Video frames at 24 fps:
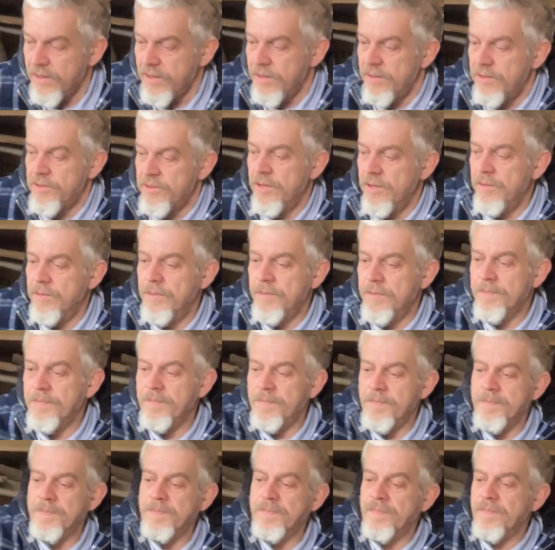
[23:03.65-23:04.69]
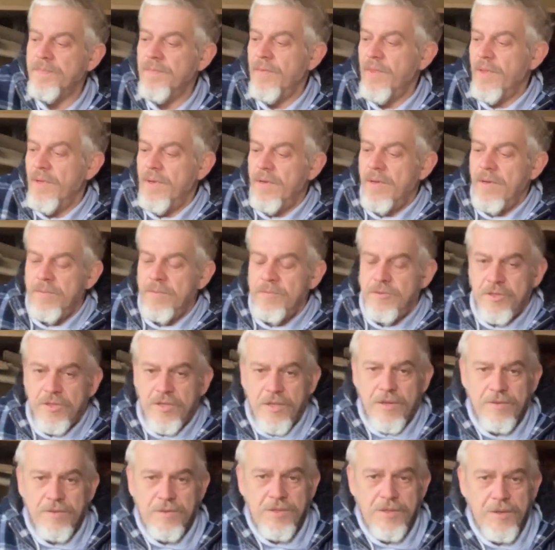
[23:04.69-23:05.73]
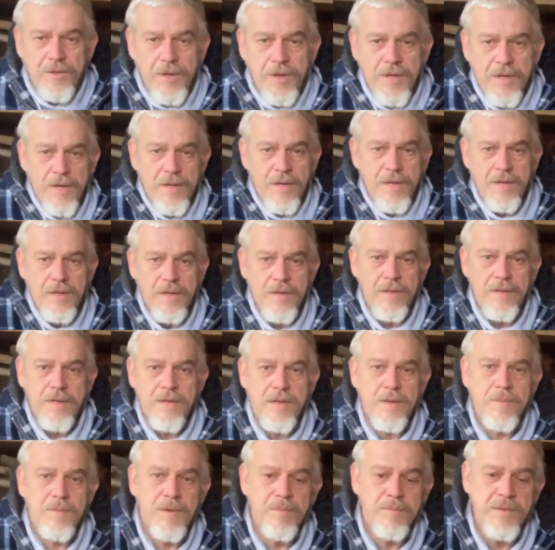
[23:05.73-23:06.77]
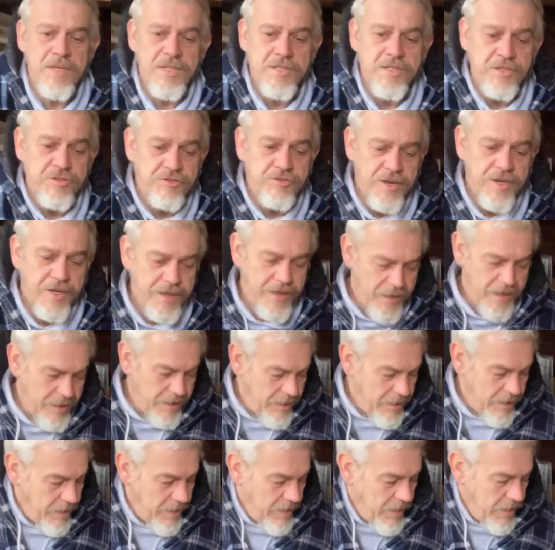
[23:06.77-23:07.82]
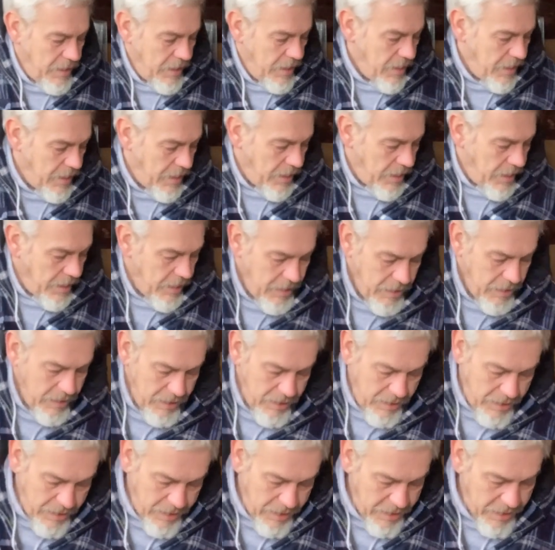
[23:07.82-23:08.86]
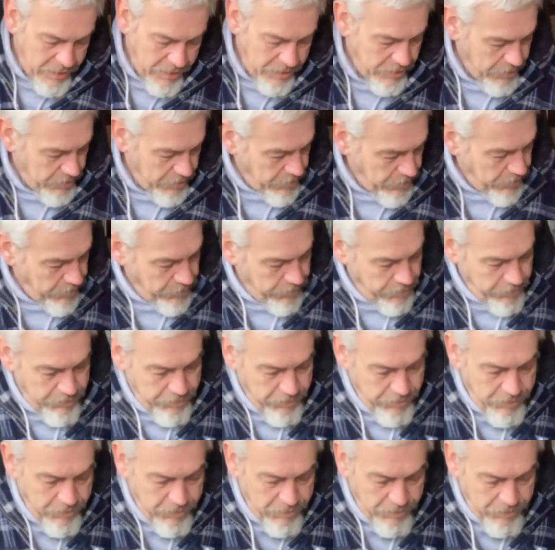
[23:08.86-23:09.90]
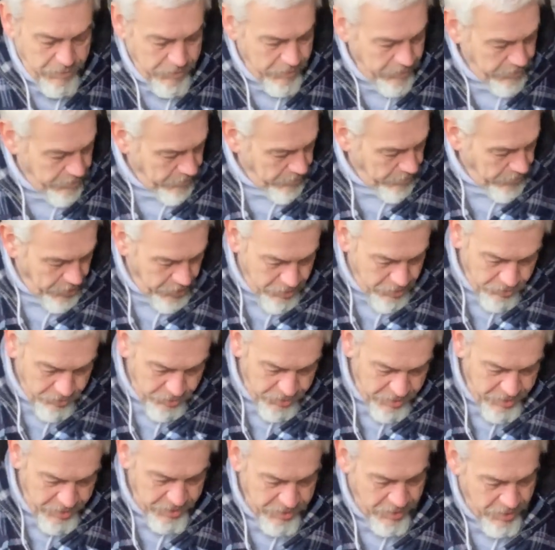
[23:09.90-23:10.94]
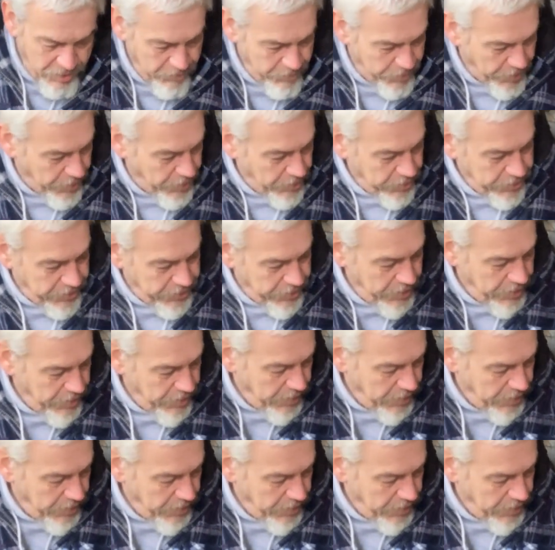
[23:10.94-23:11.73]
So I'm just going to get my mixing tray and use this compost.